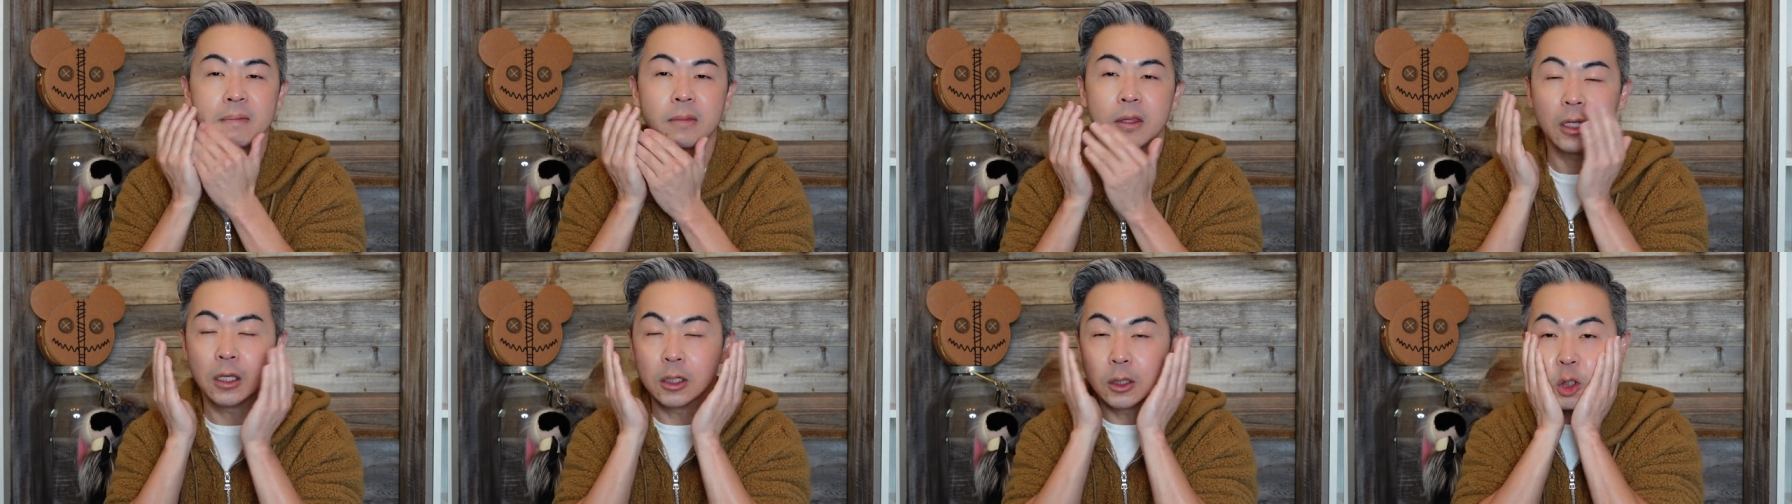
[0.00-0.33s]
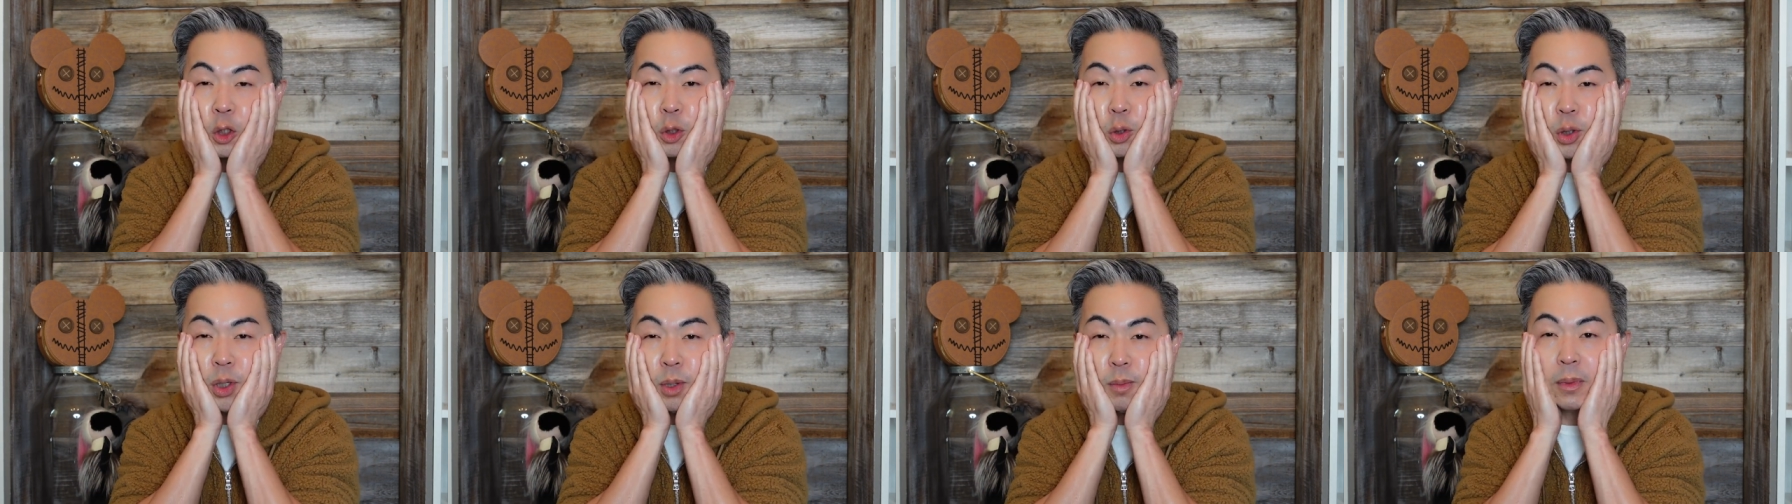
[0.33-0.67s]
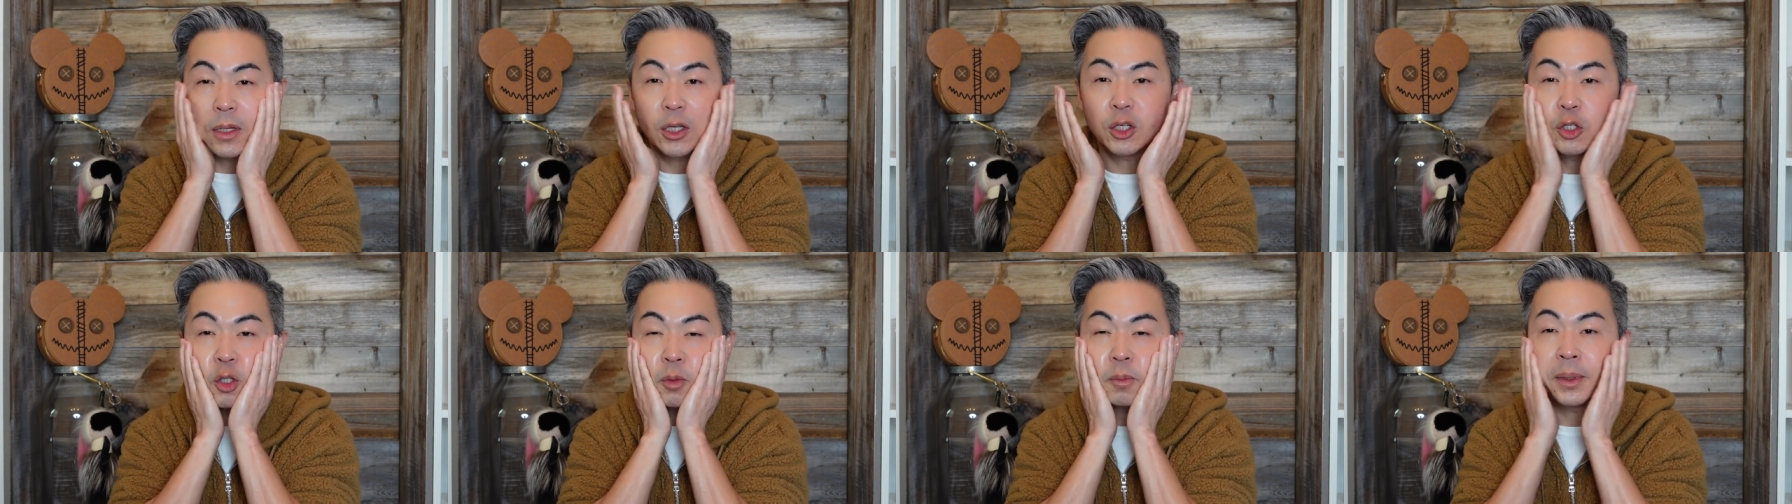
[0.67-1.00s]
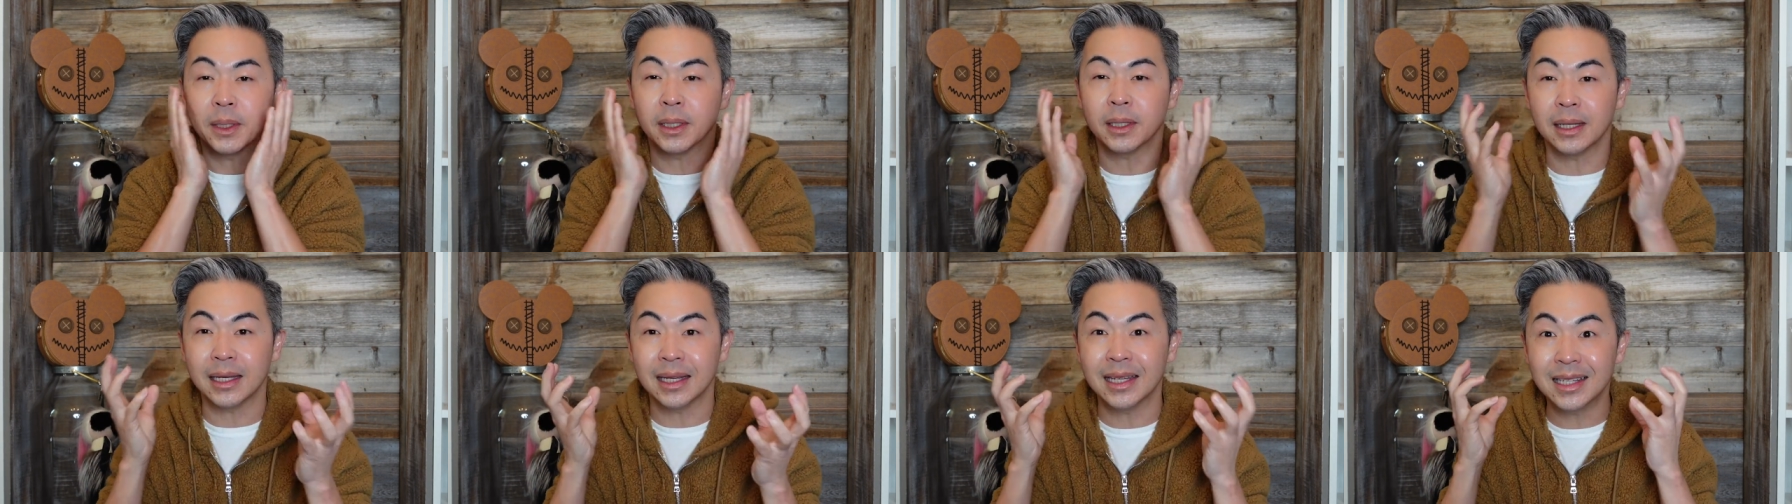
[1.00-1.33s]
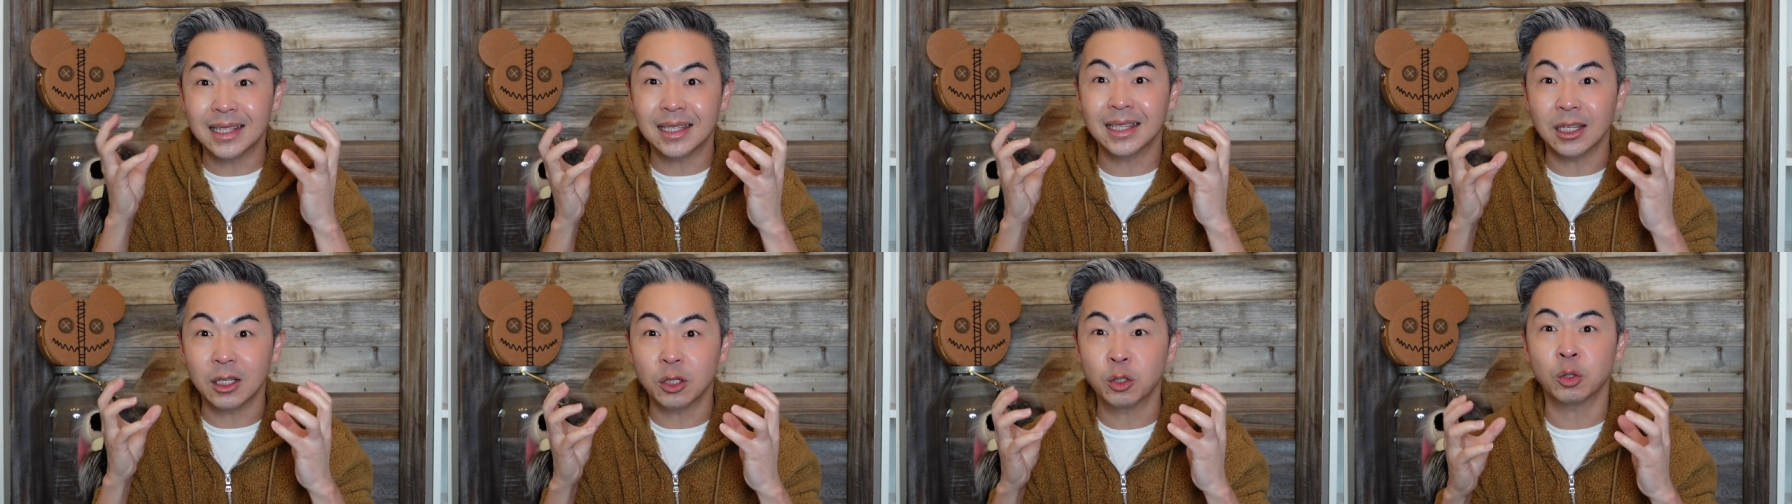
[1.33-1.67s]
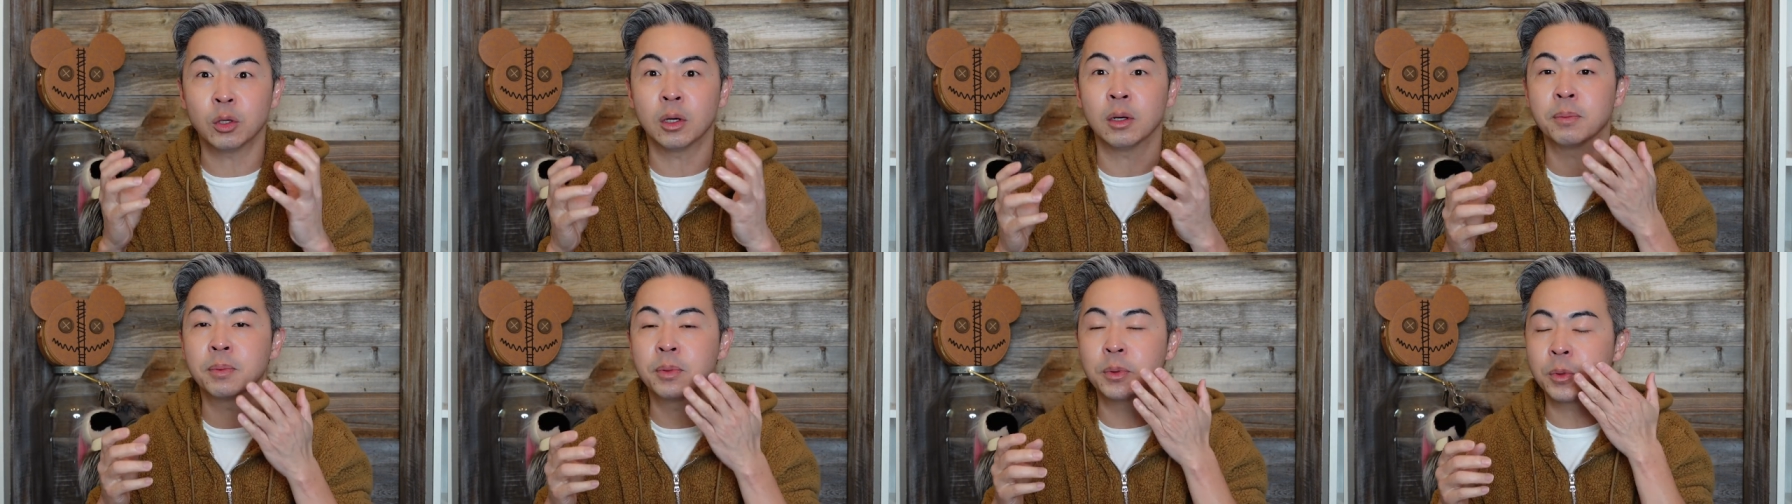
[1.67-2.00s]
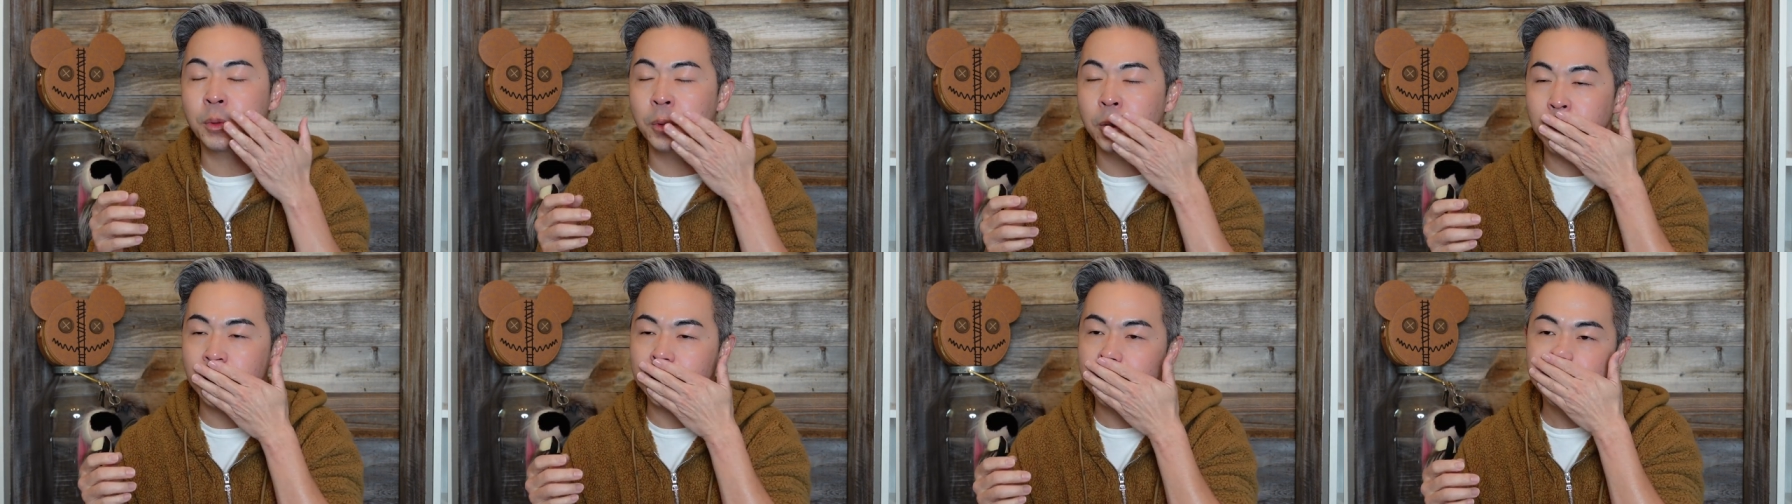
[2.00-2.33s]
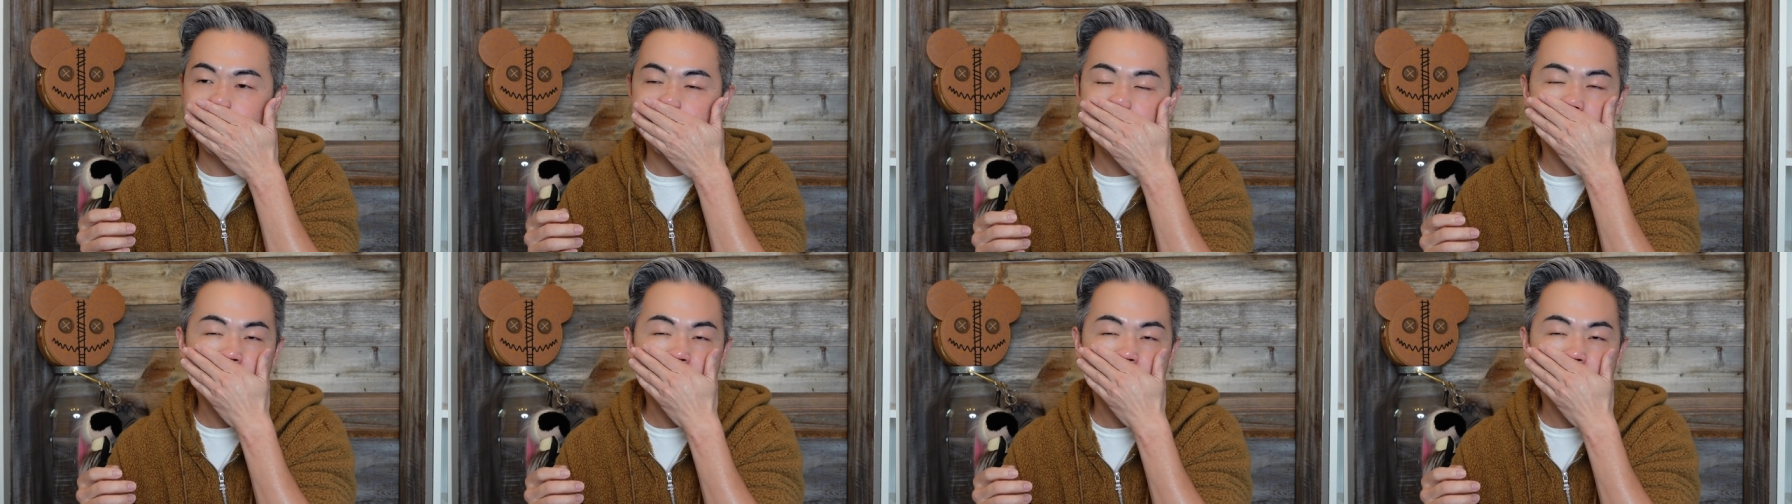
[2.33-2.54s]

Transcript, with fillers: your treatment should be easy to absorb